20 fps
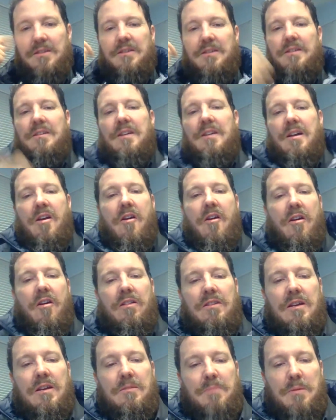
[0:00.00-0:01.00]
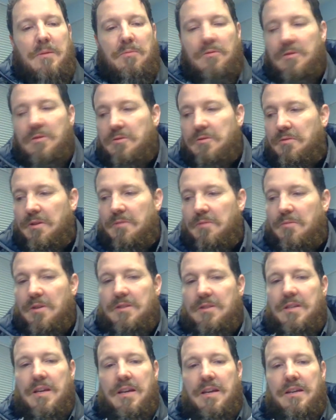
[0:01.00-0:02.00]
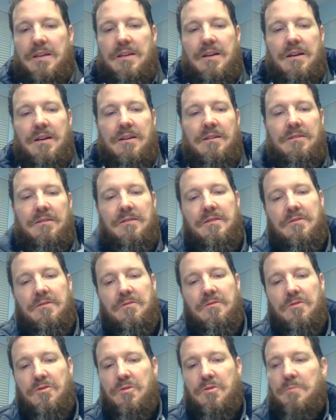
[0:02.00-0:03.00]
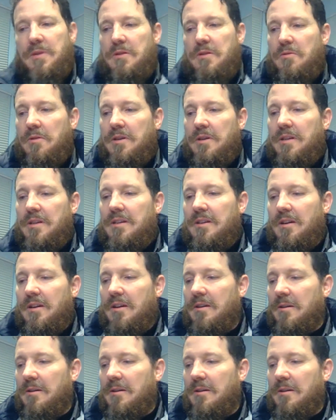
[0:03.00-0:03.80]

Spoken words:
A lot of people are doing what they, should be doing,